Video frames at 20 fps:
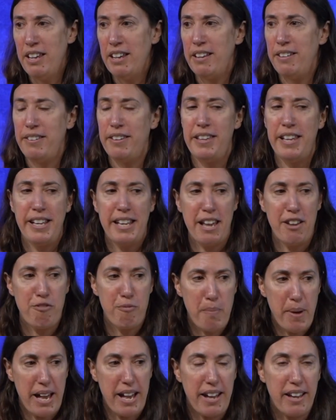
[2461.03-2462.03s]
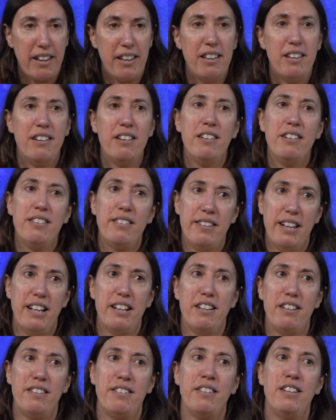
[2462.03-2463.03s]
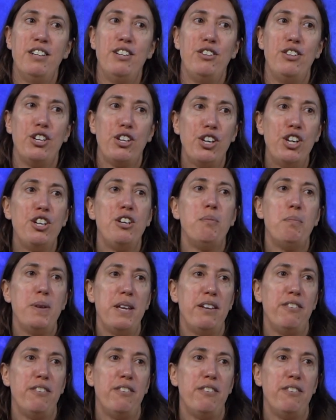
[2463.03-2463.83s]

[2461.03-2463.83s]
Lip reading: And so they gave back cells that couldn't be